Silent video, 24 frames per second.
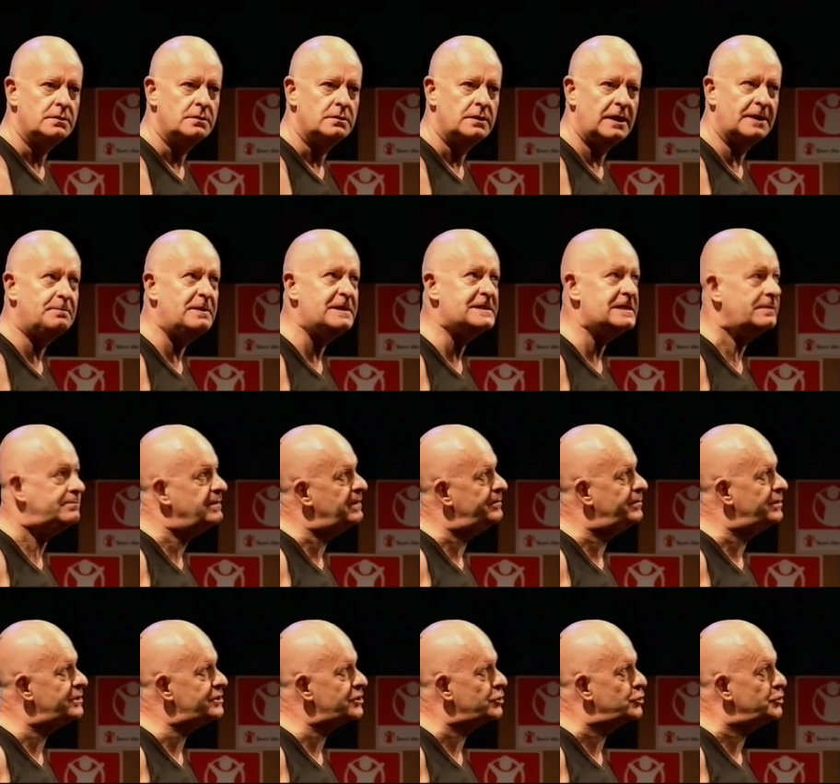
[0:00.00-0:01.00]
like P.W.
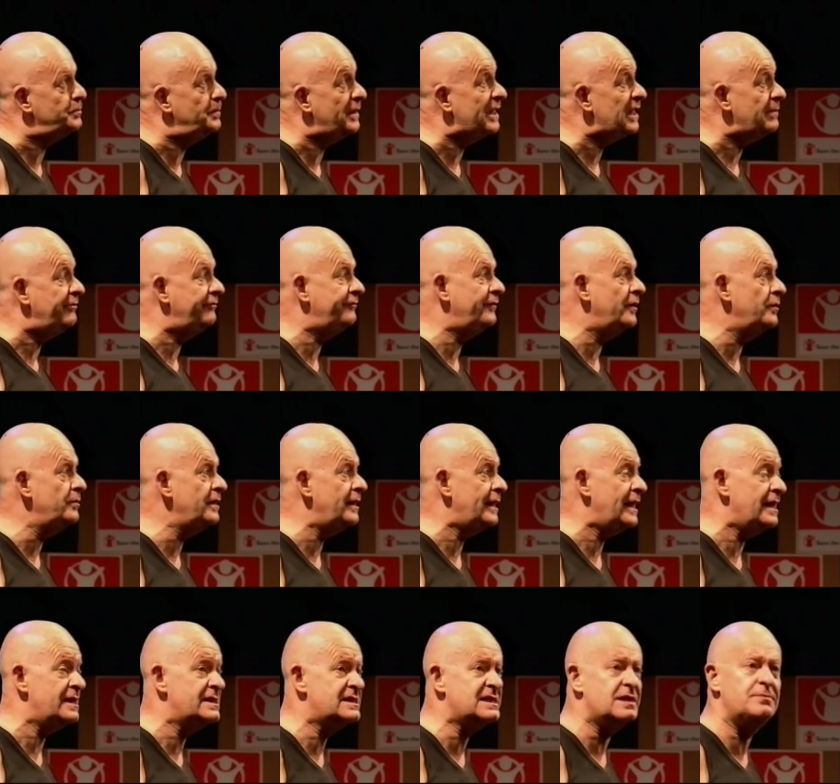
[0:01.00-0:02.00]
Botha could pick up a phone and
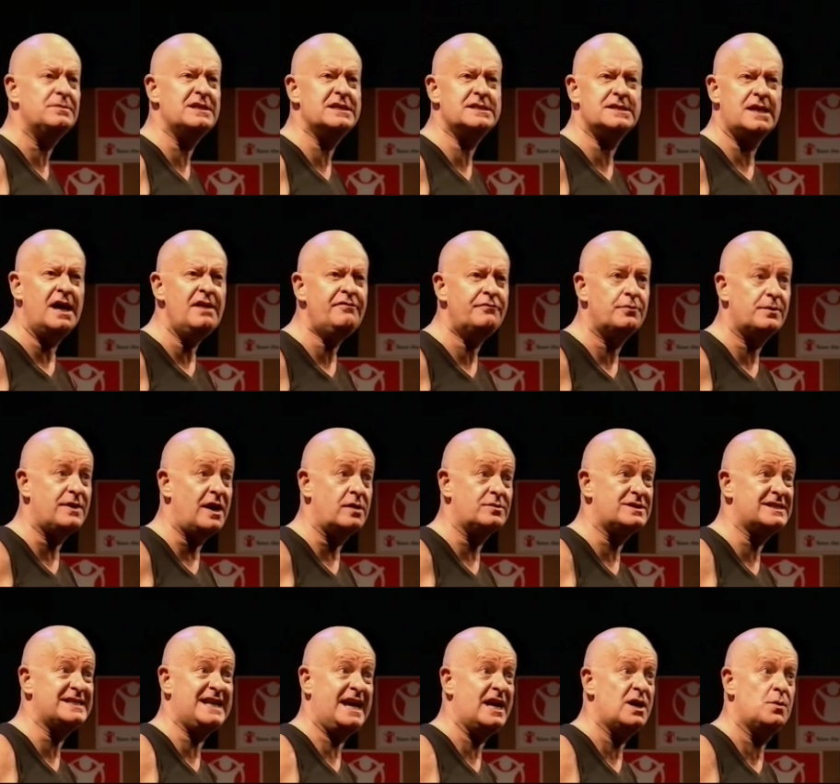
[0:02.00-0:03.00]
end somebody's life
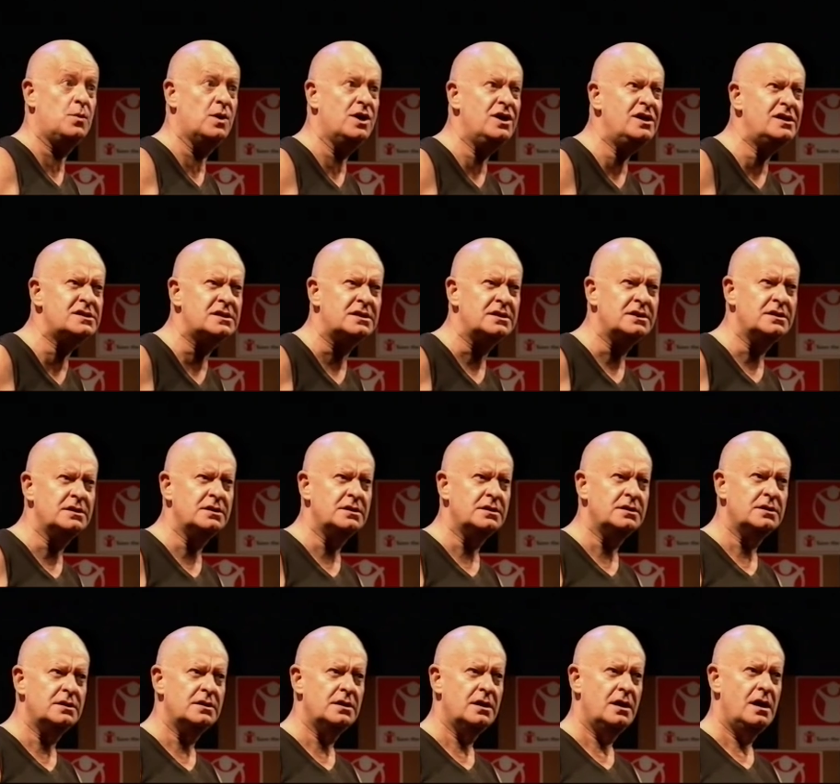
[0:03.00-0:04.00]
without saying a word.
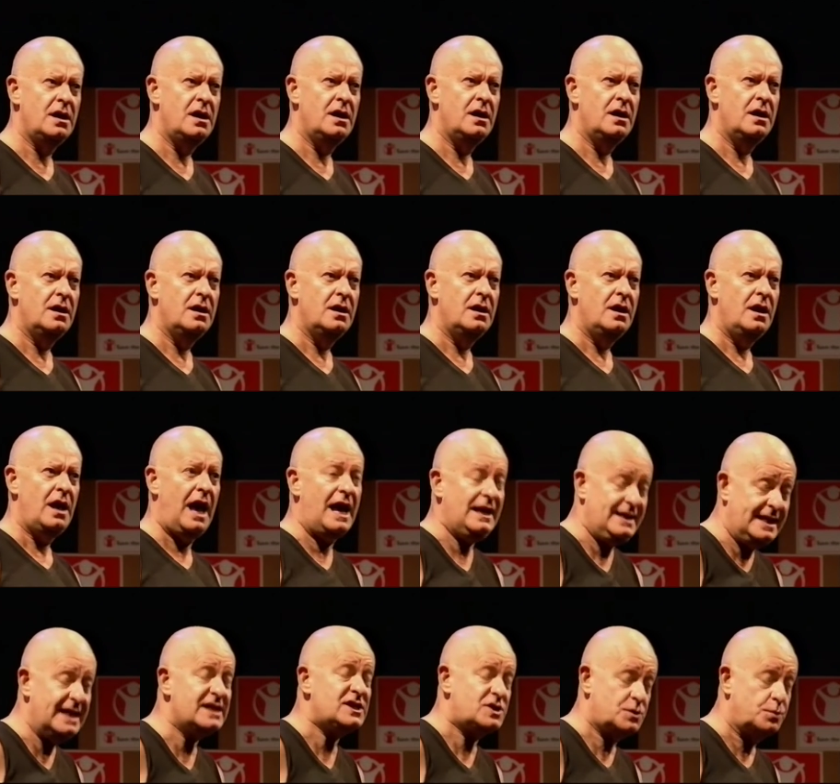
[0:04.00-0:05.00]

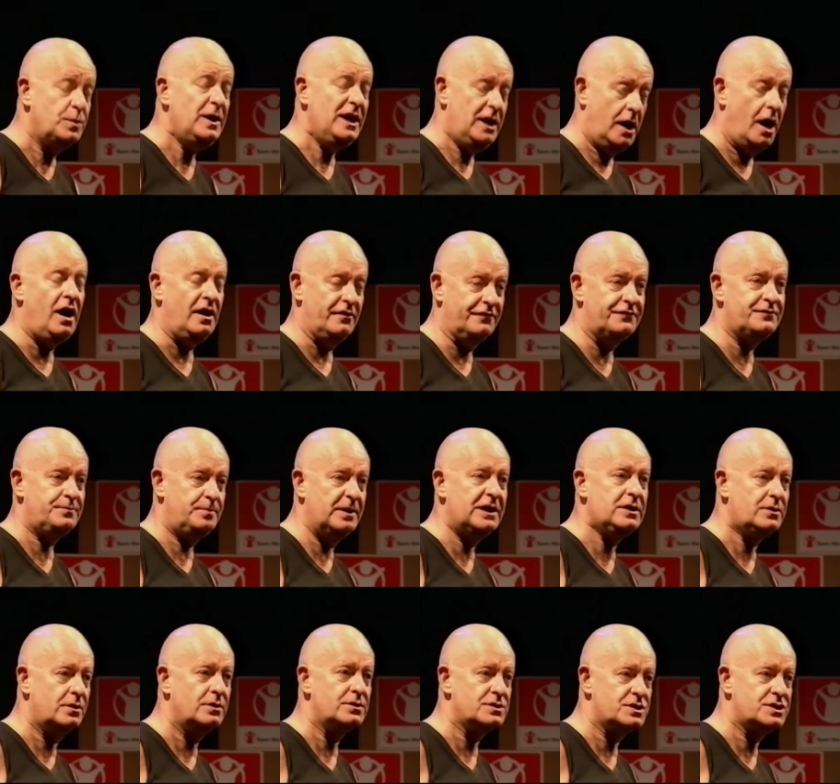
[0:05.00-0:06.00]
And yes, we laughed
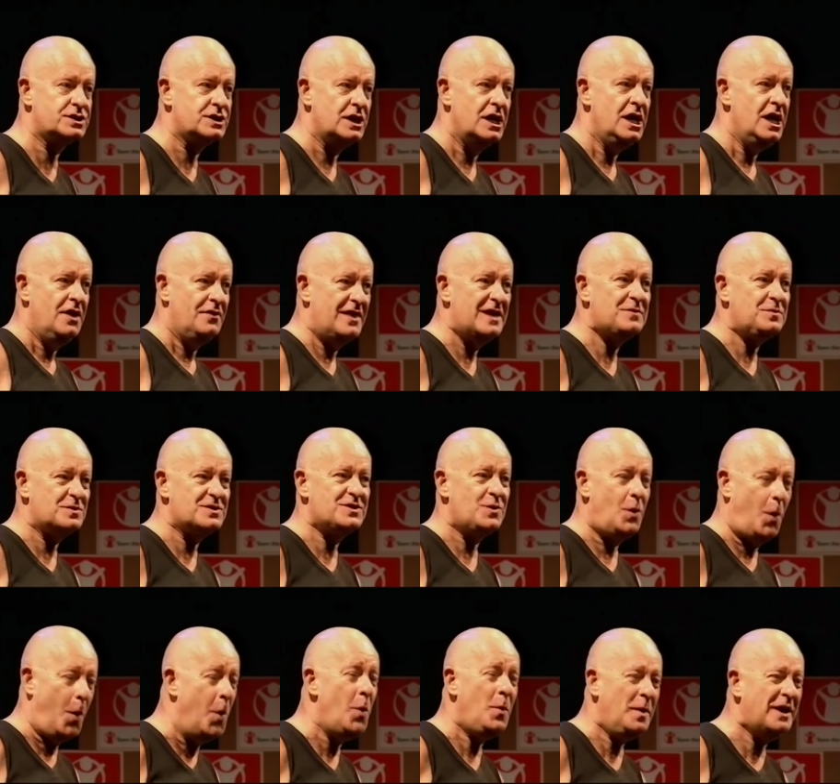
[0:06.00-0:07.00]
because that was
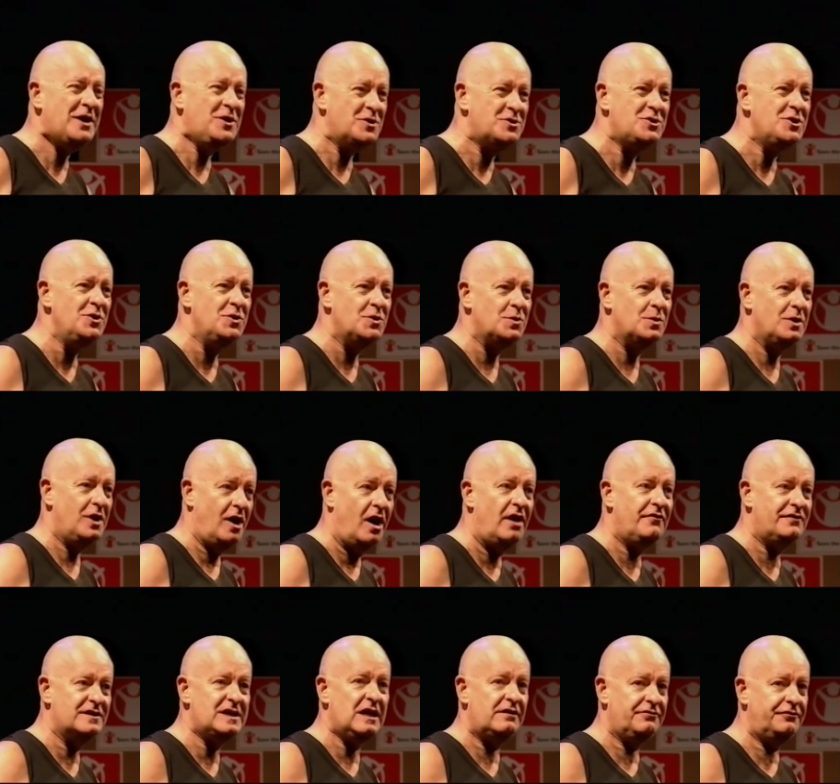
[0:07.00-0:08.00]
all we could do,
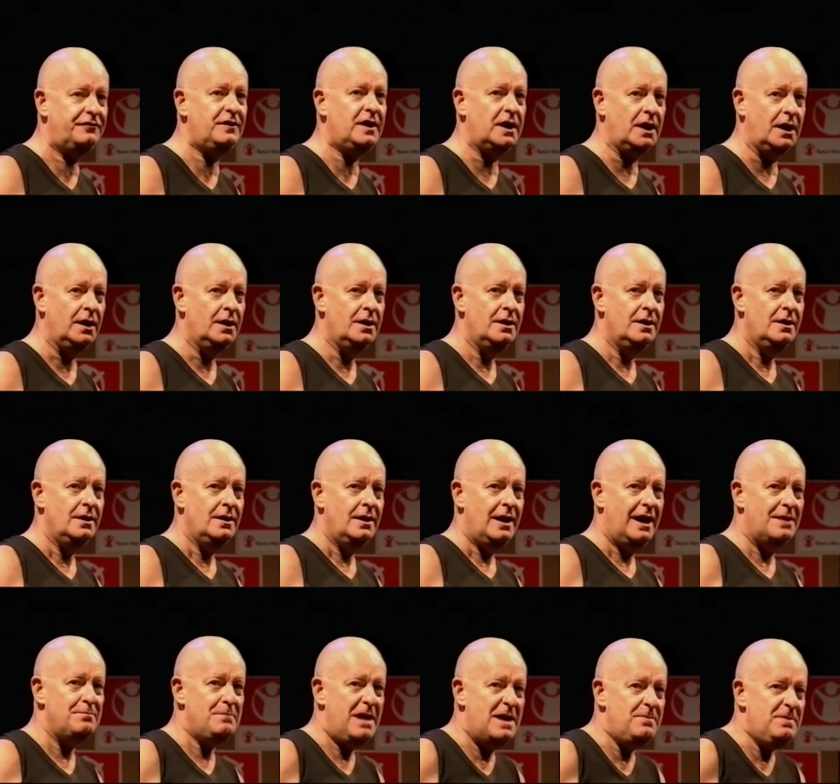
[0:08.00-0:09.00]
laugh at our fear,
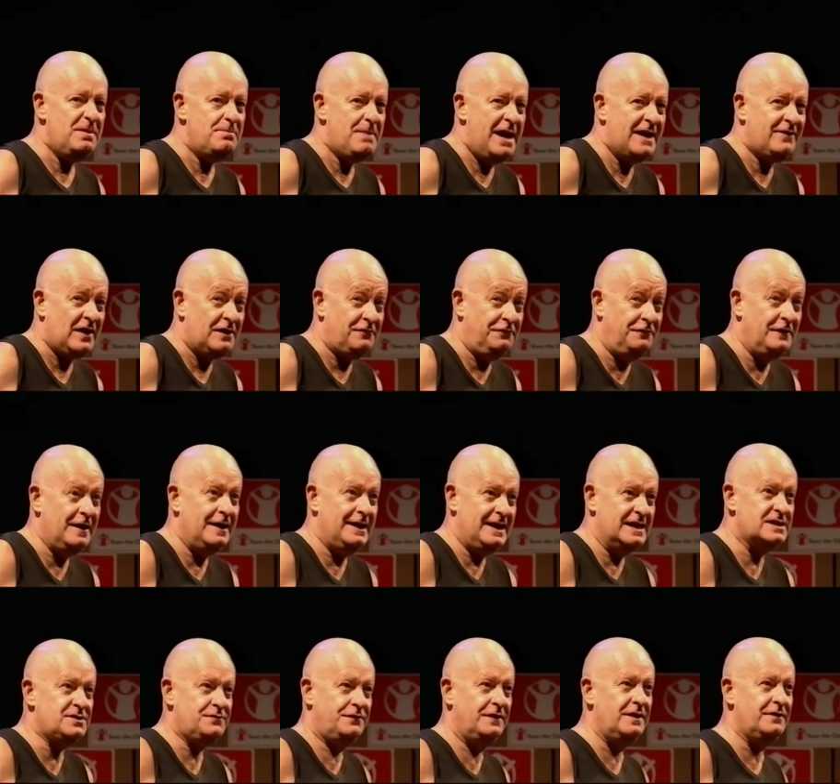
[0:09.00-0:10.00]
and maybe make that fear
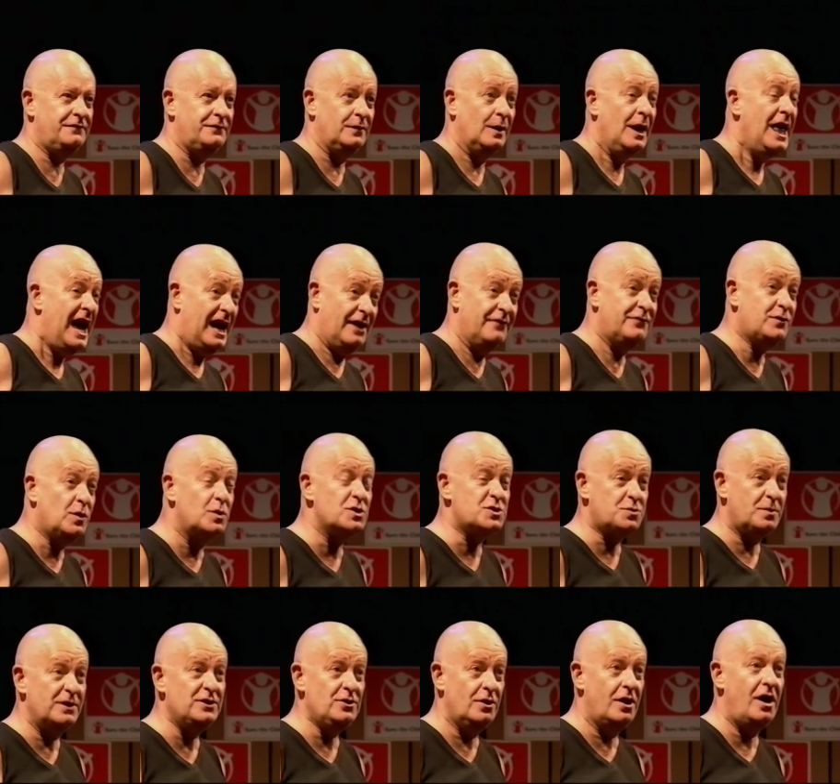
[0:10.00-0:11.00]
less fearful. And of
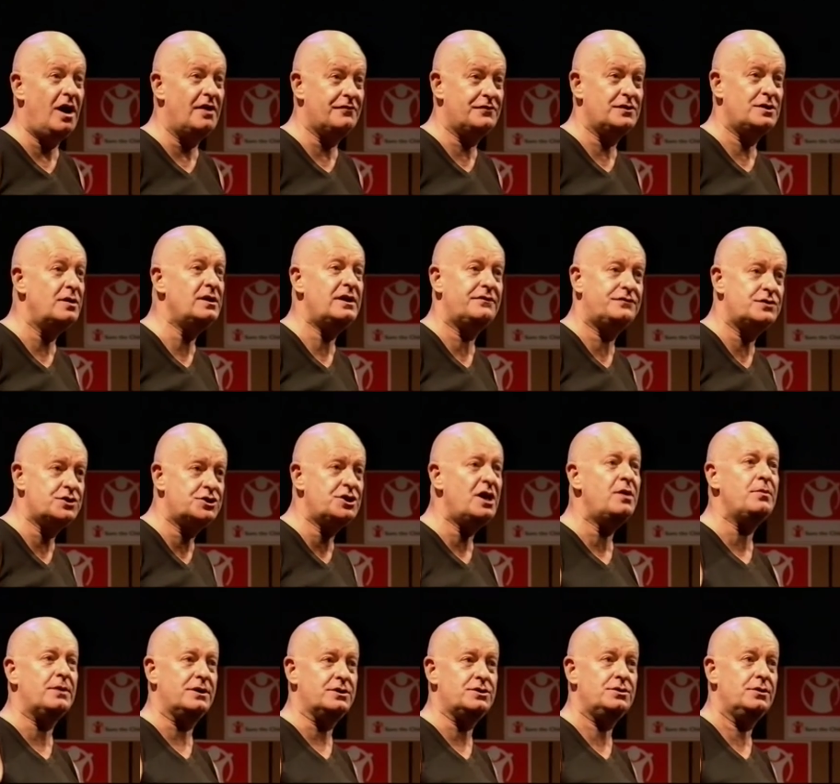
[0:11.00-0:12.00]
course, when you laugh, you don't have to
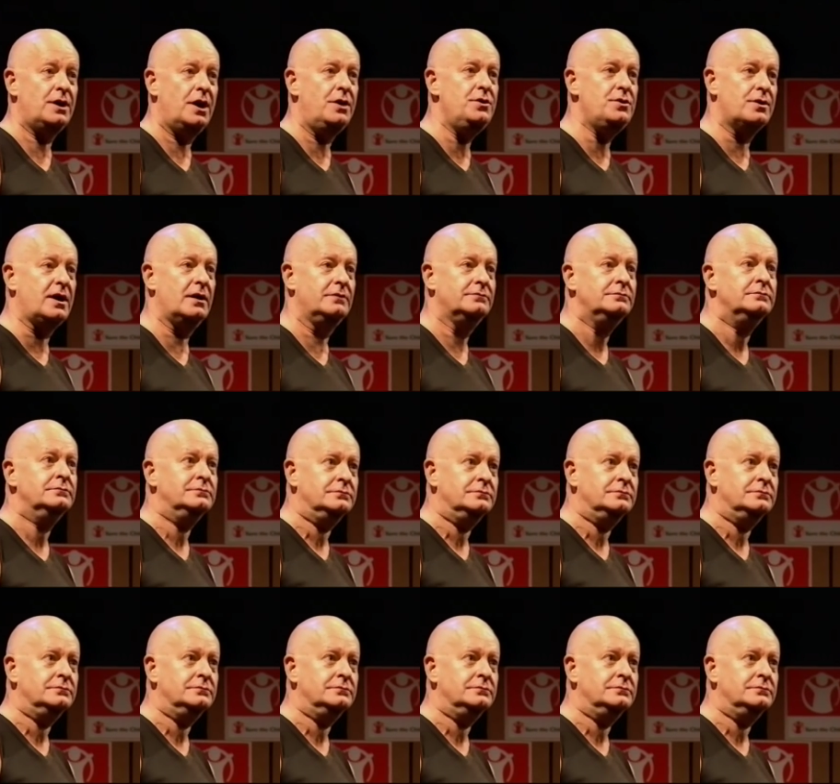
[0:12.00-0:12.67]
show it, you know, you can